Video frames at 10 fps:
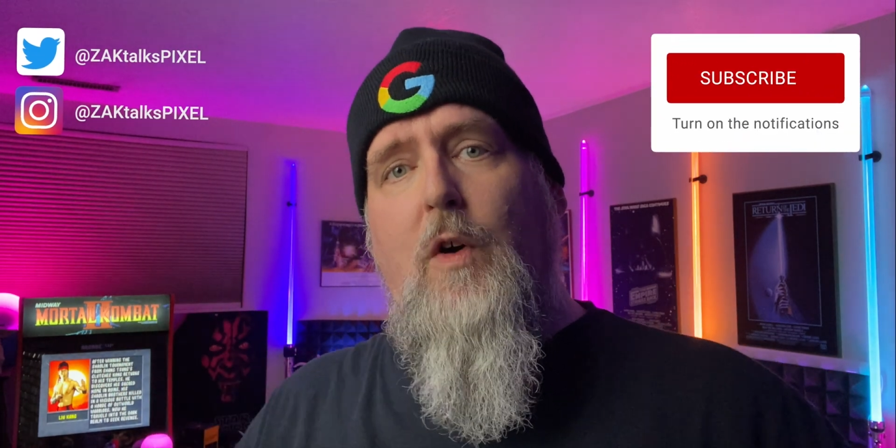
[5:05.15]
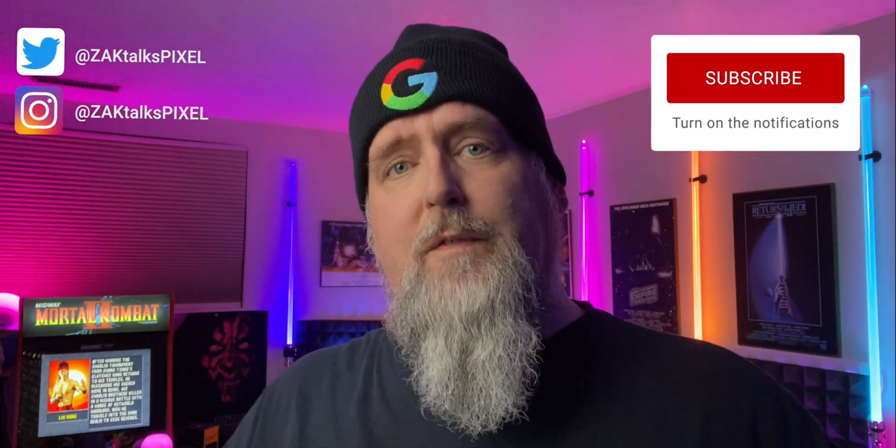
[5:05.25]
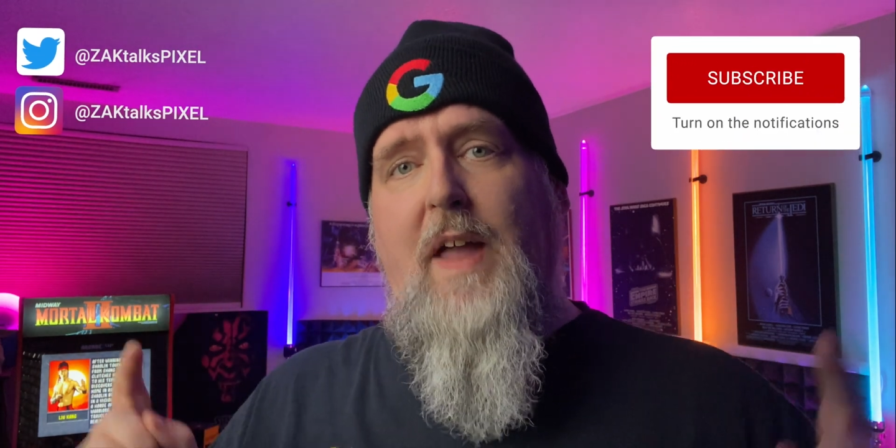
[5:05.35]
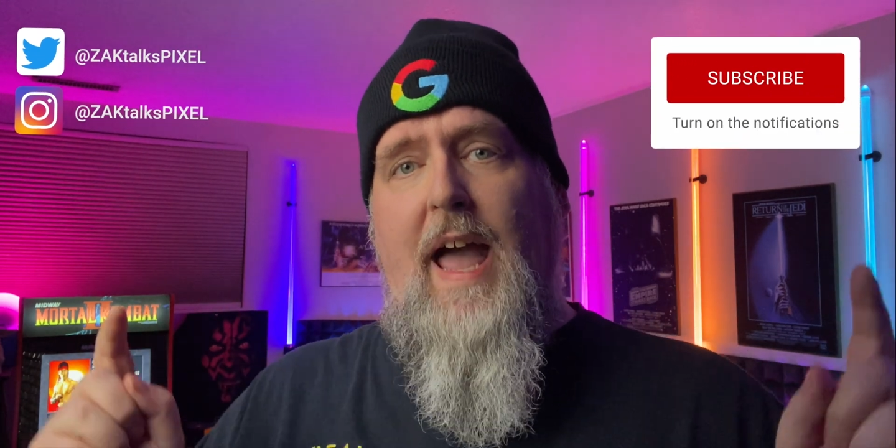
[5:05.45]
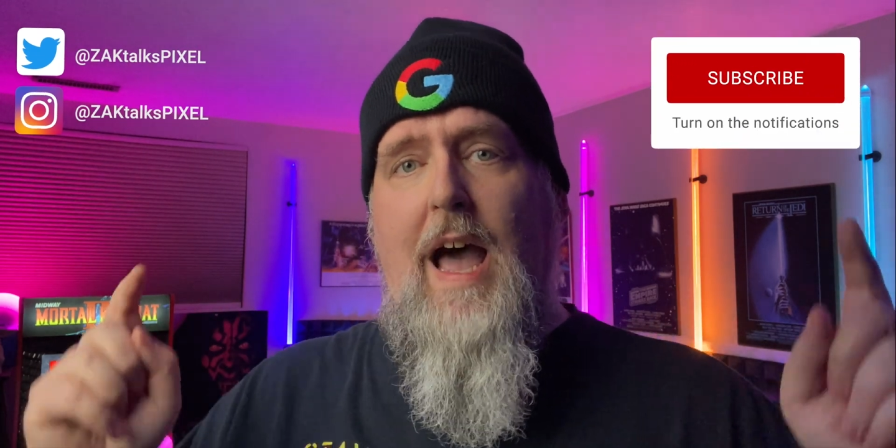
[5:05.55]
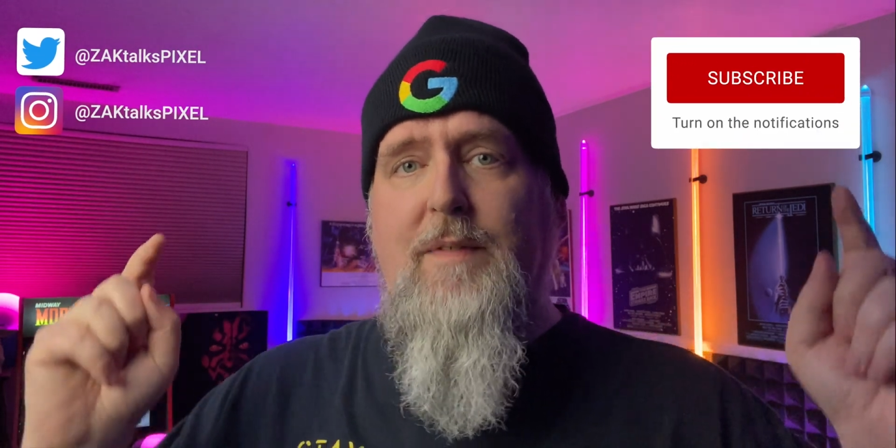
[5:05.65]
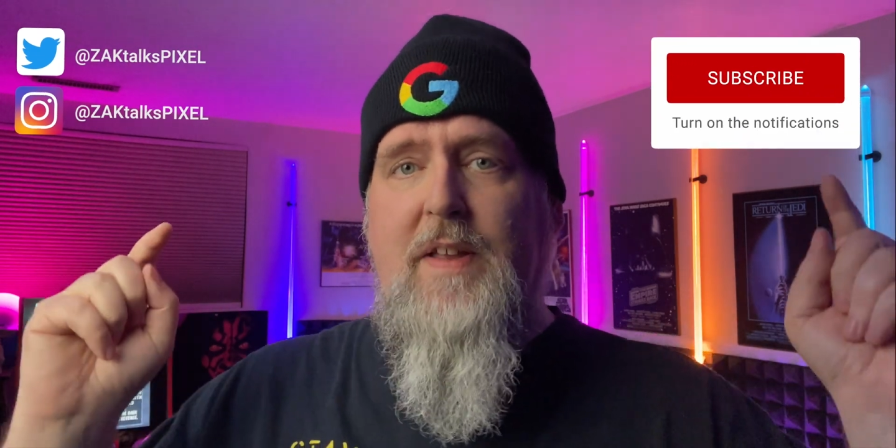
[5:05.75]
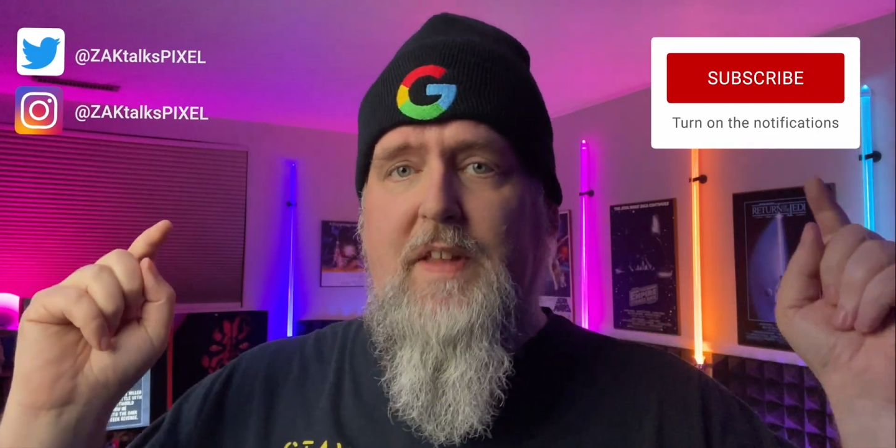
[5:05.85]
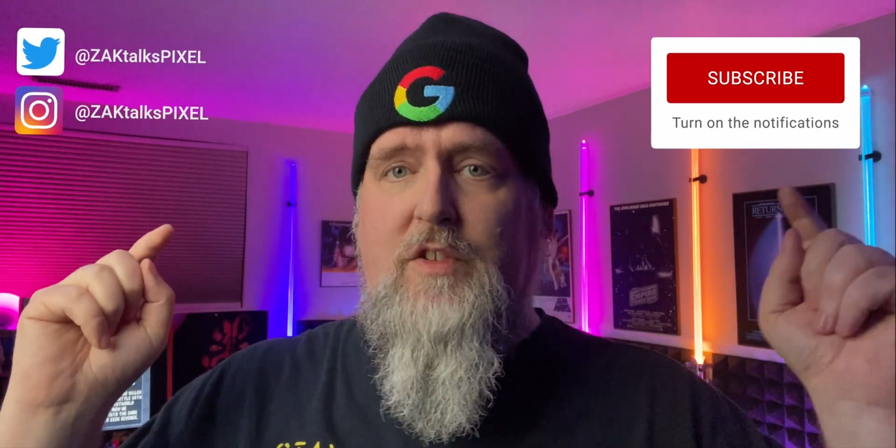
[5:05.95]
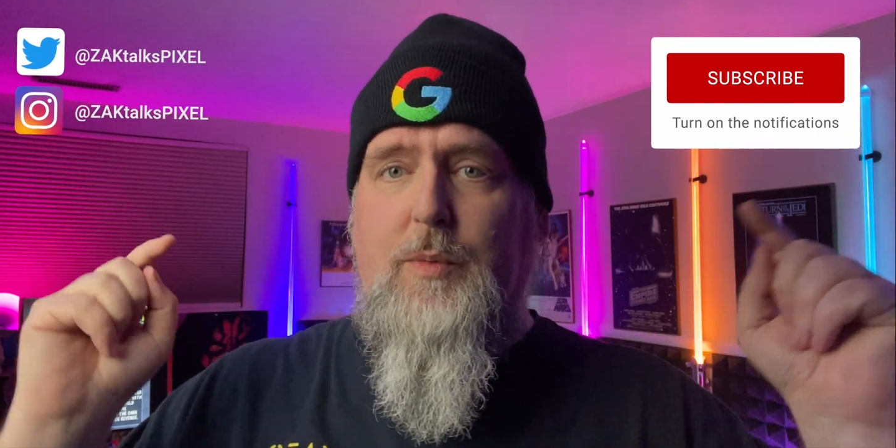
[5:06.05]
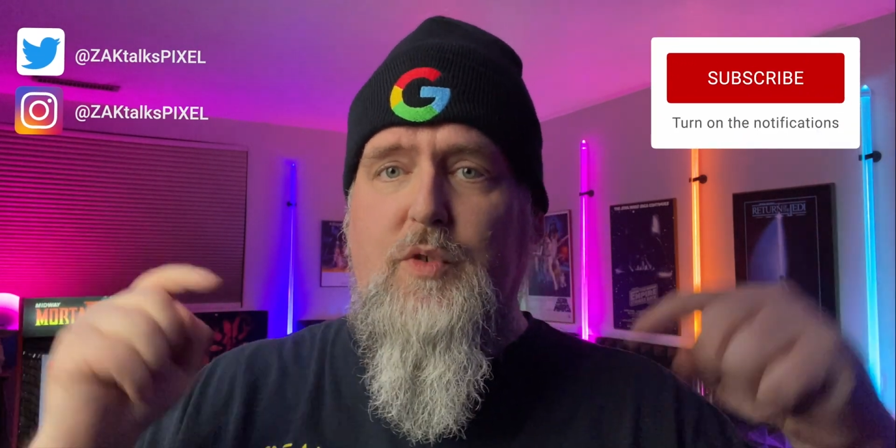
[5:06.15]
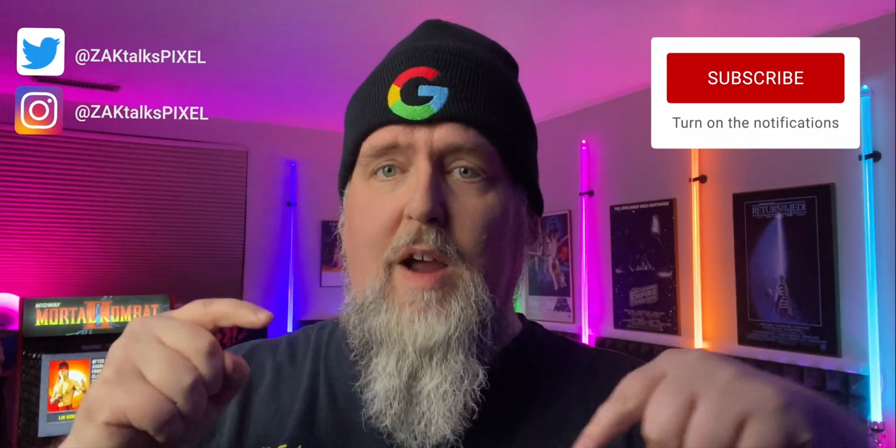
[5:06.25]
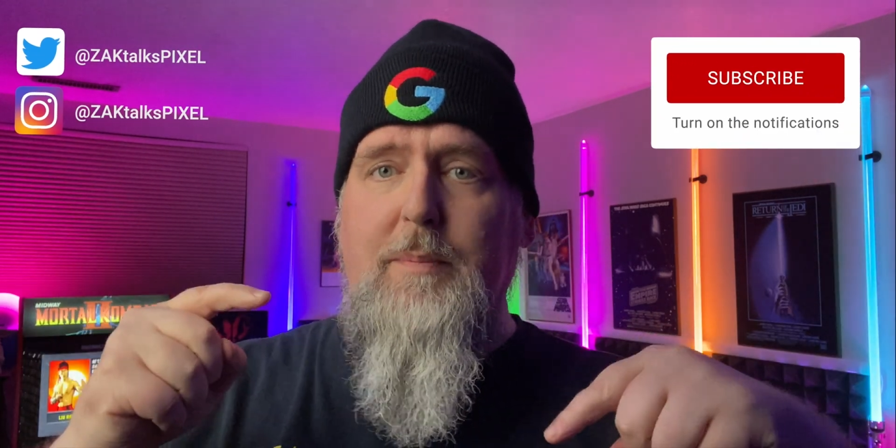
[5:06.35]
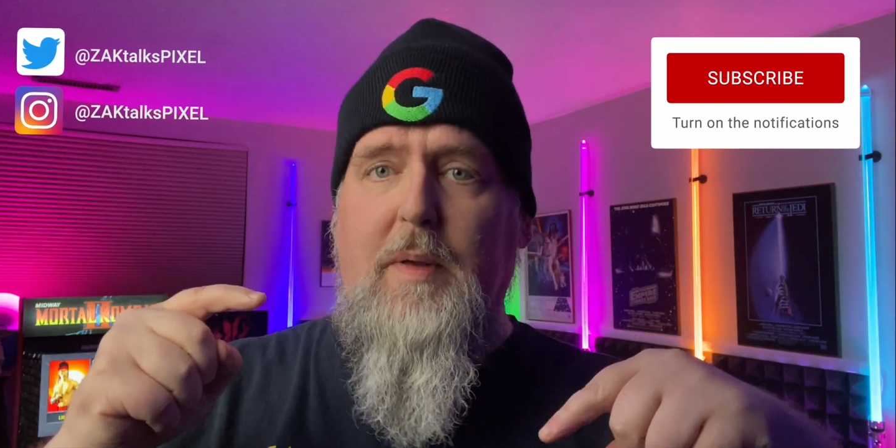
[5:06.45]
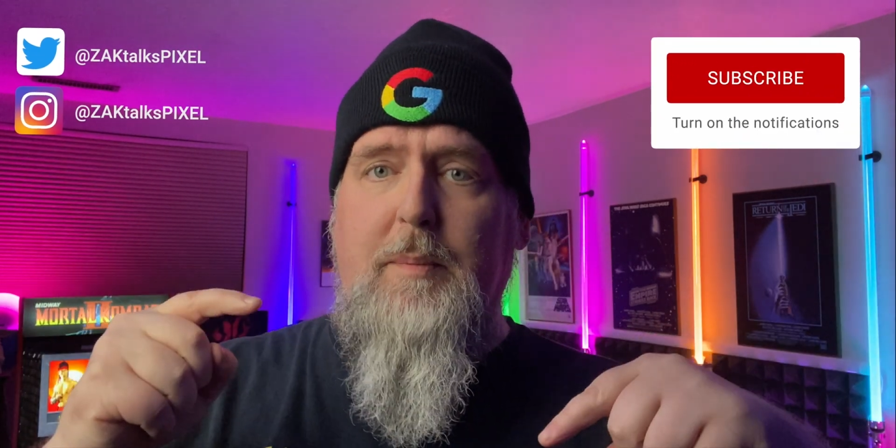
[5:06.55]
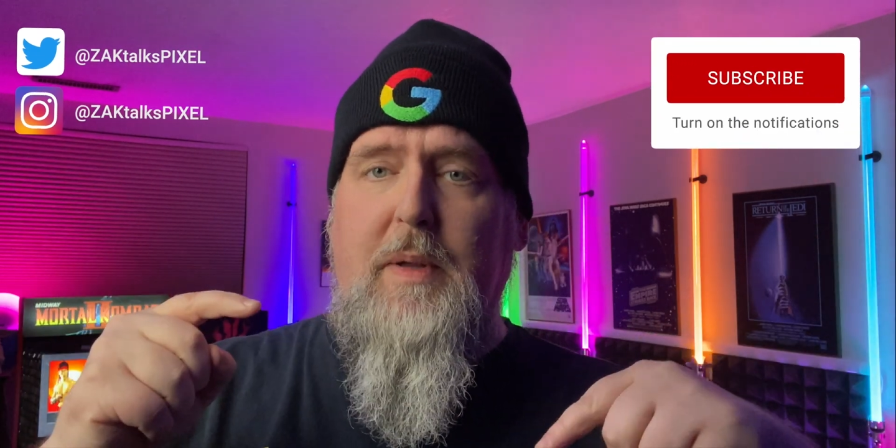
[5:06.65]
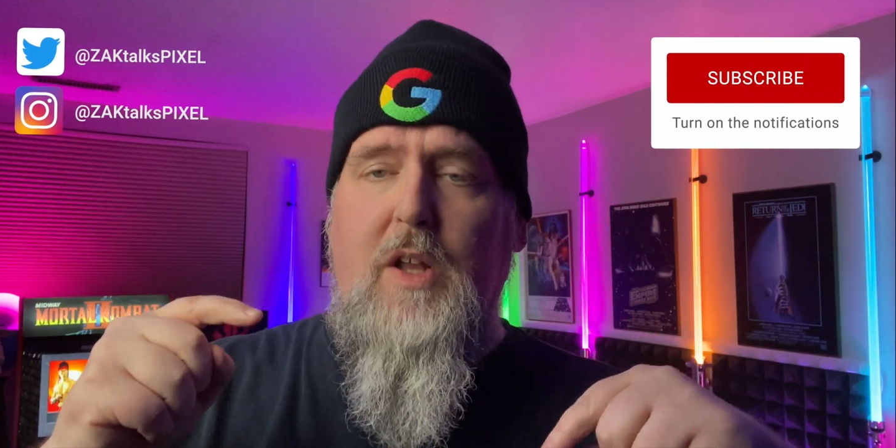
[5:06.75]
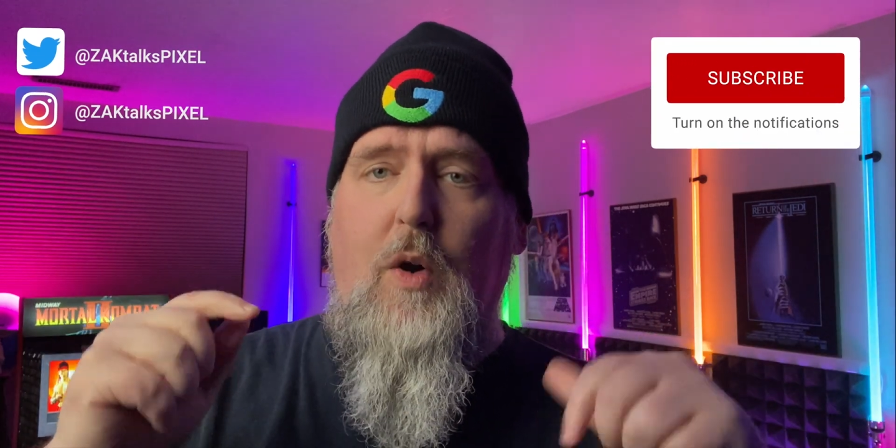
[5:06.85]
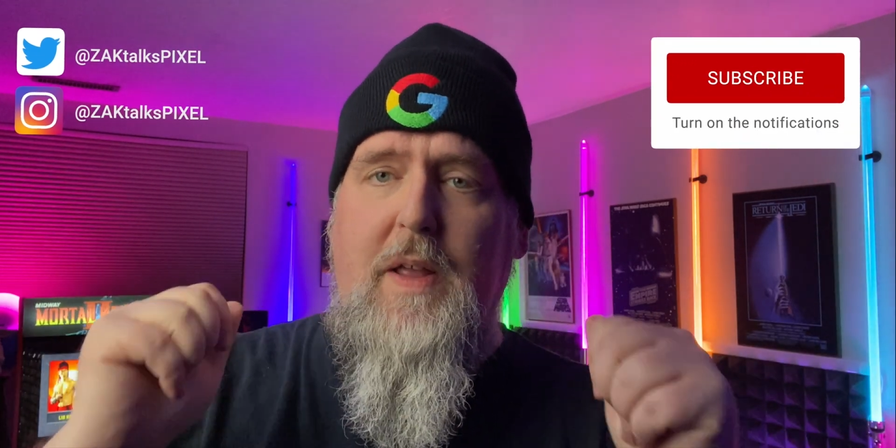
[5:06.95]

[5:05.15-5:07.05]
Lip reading: If you have, hit that subscribe button below,